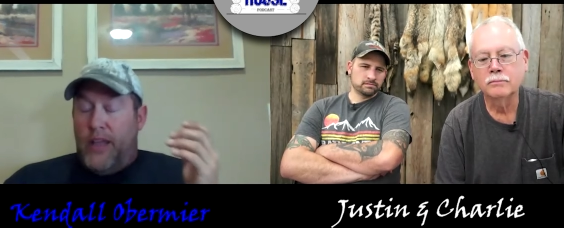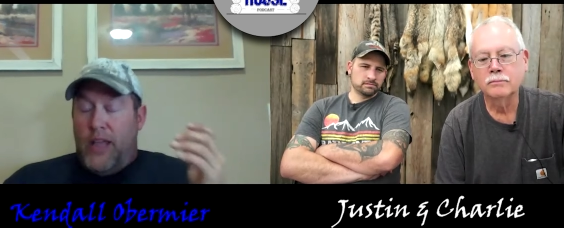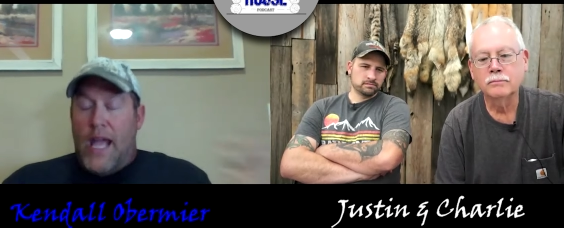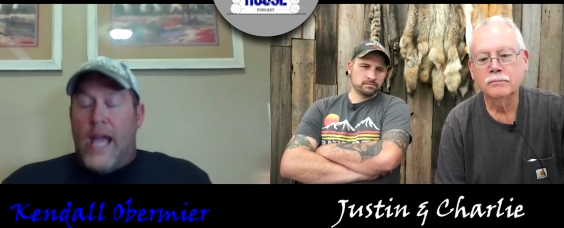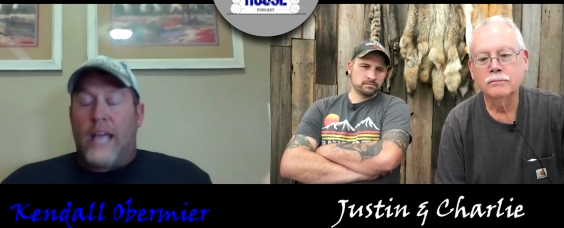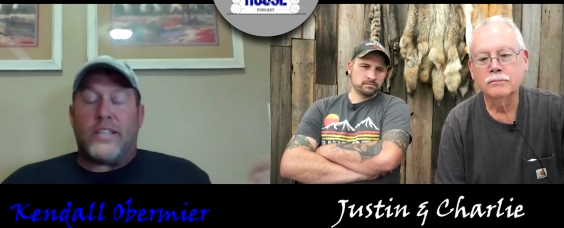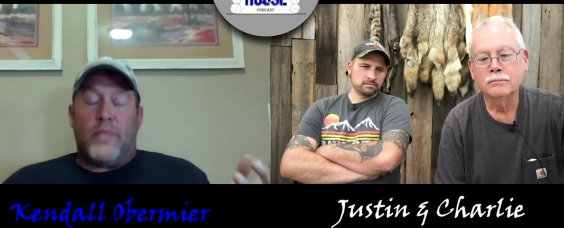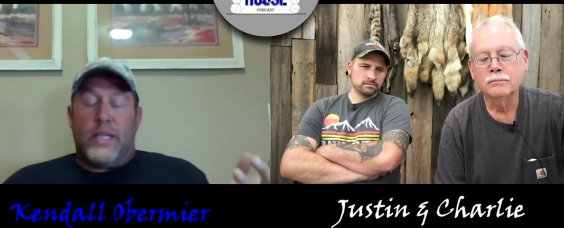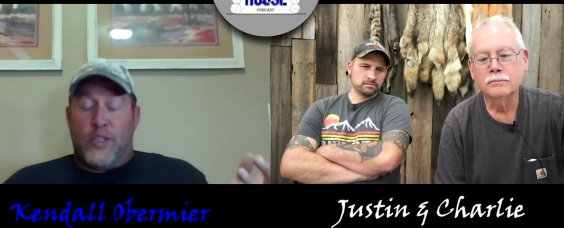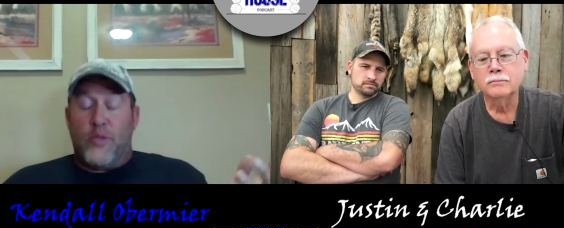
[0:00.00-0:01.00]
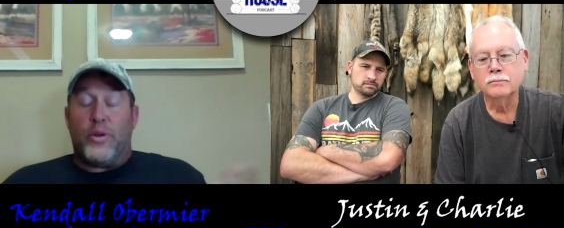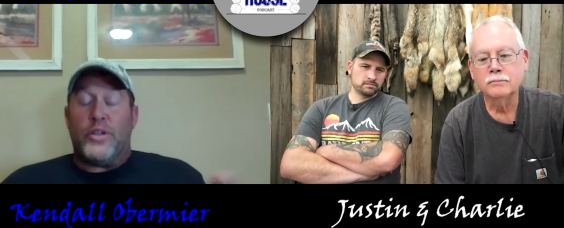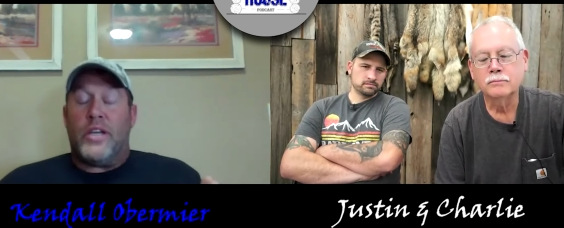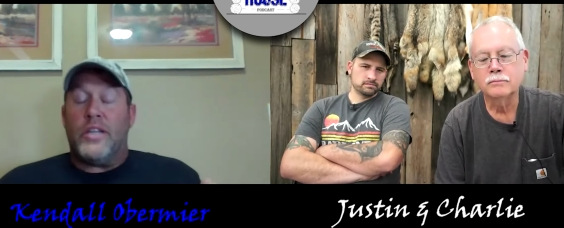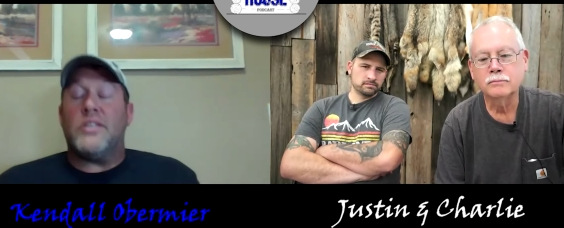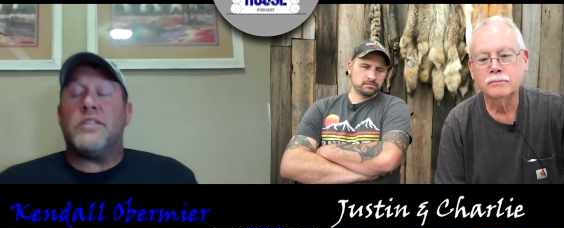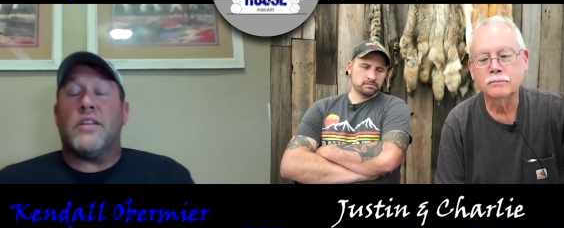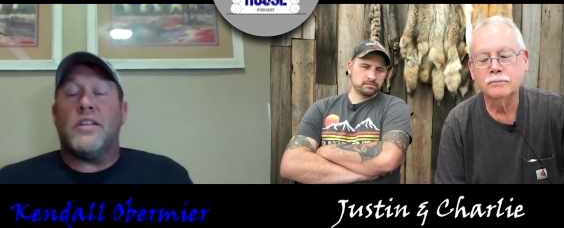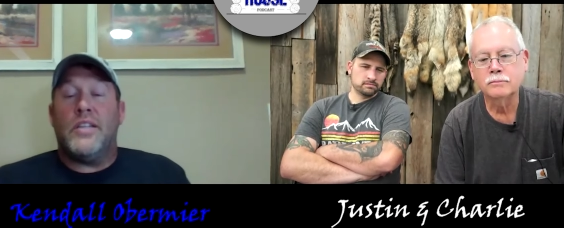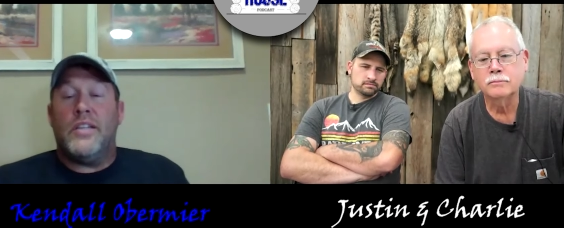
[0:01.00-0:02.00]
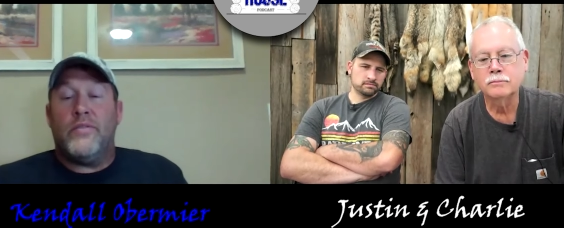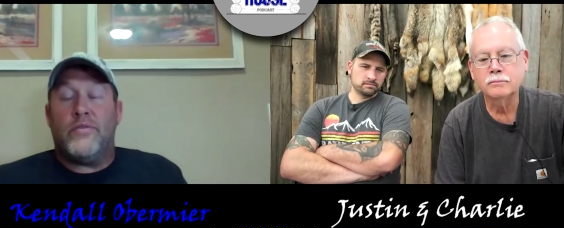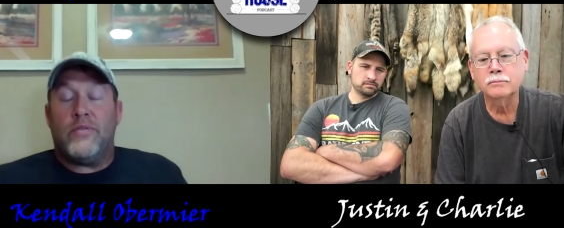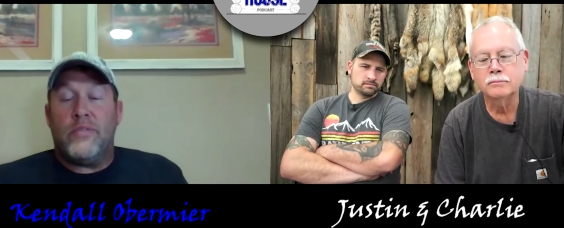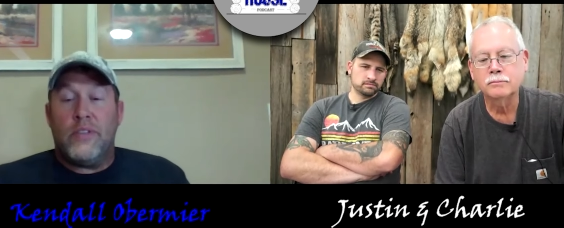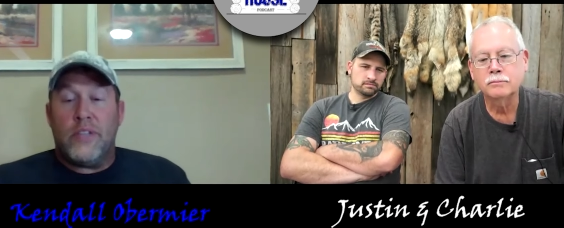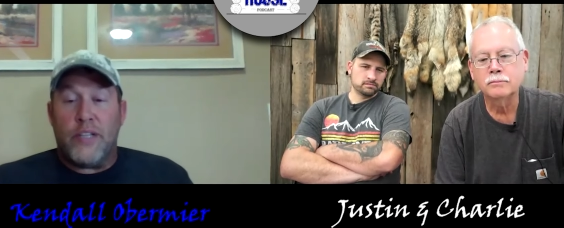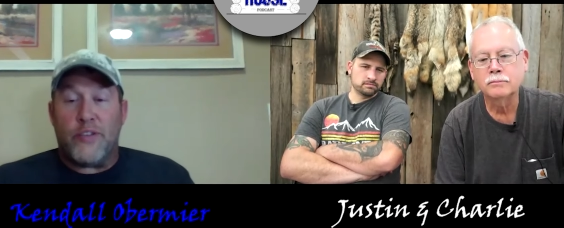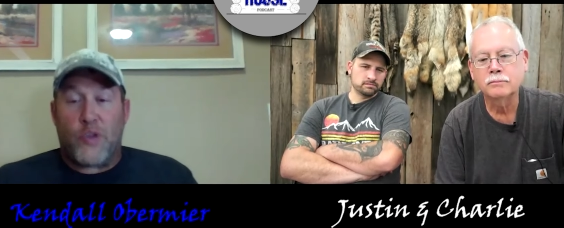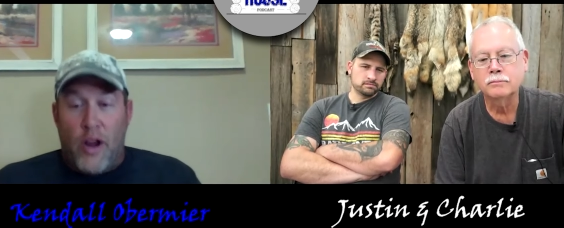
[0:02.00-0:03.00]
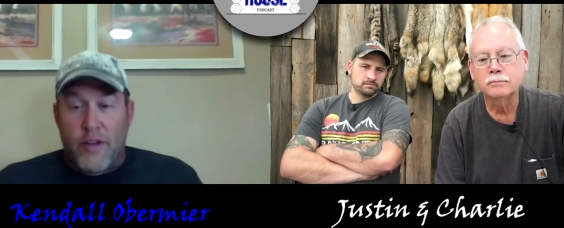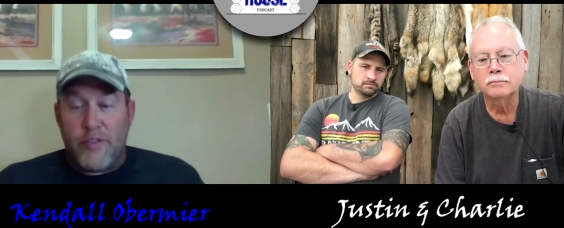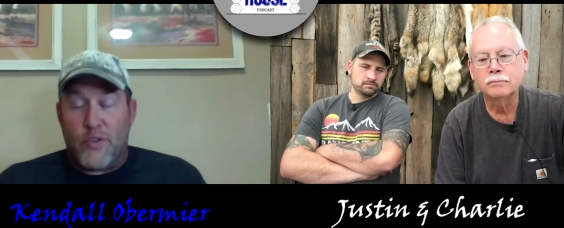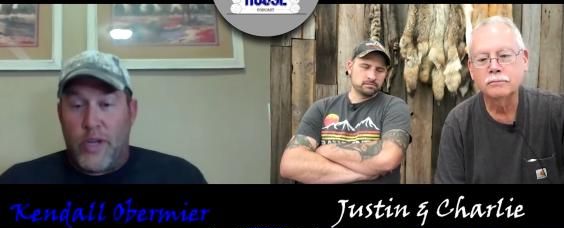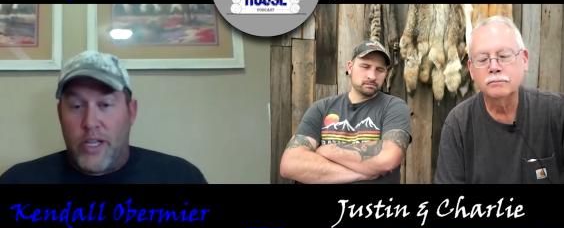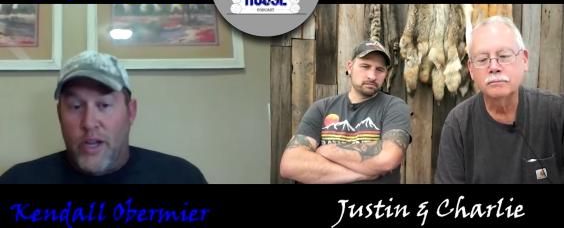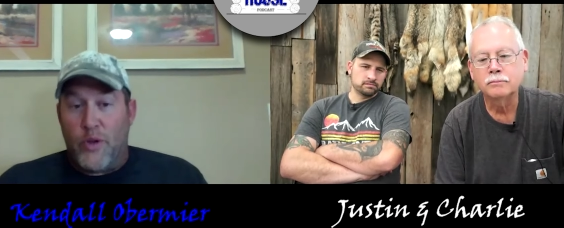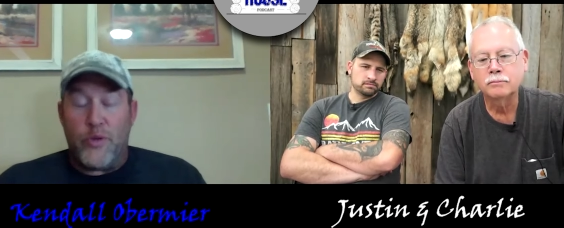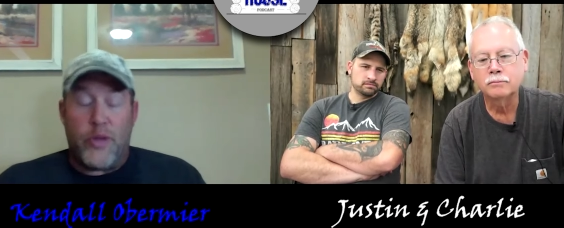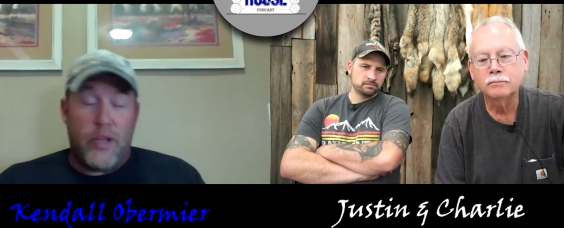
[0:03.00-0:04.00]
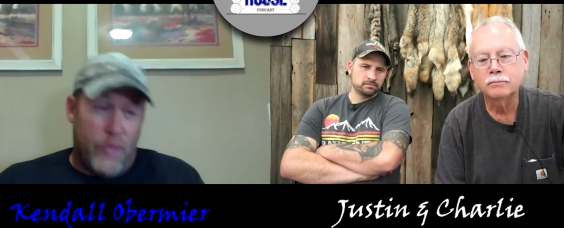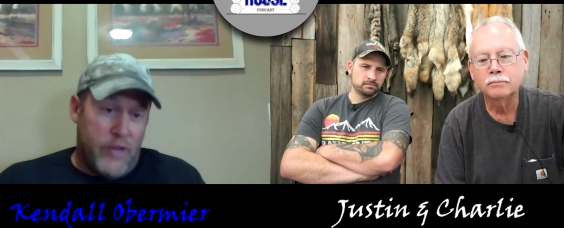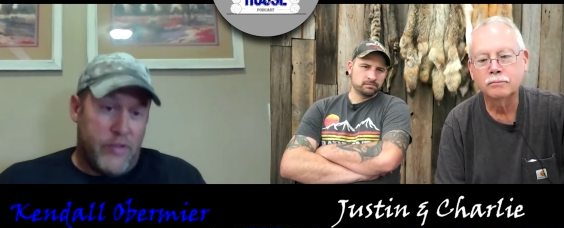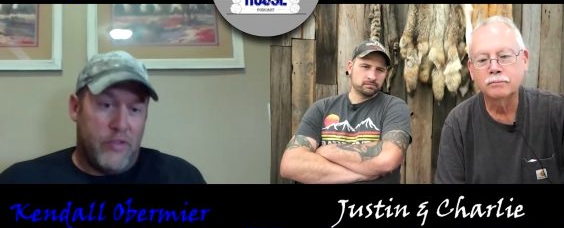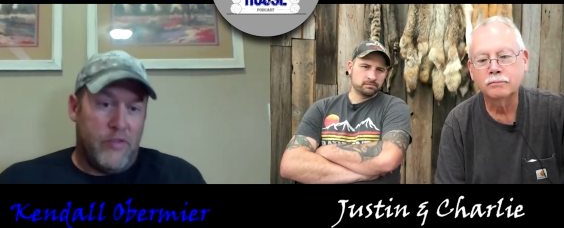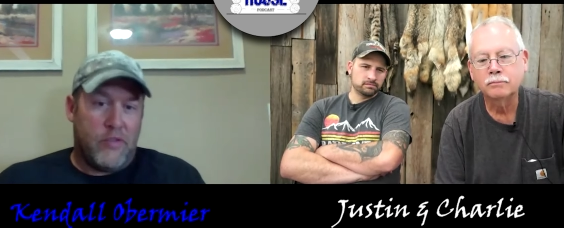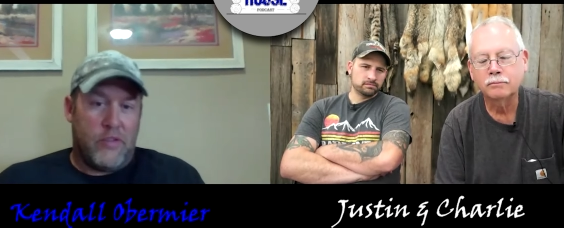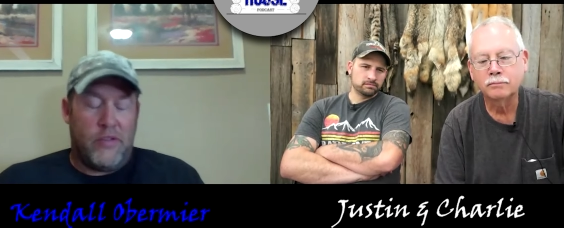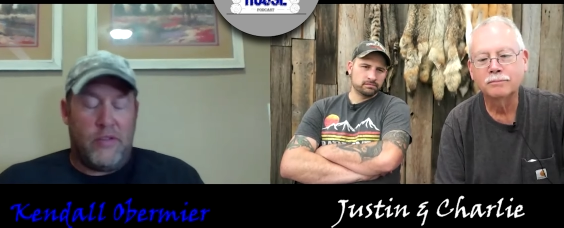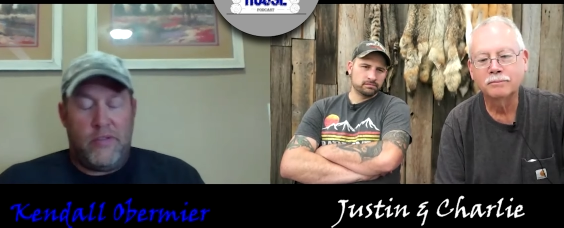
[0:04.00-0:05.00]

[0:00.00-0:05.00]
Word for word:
Speaker 1: asking my superintendent to leave construction so I can go do conventions, and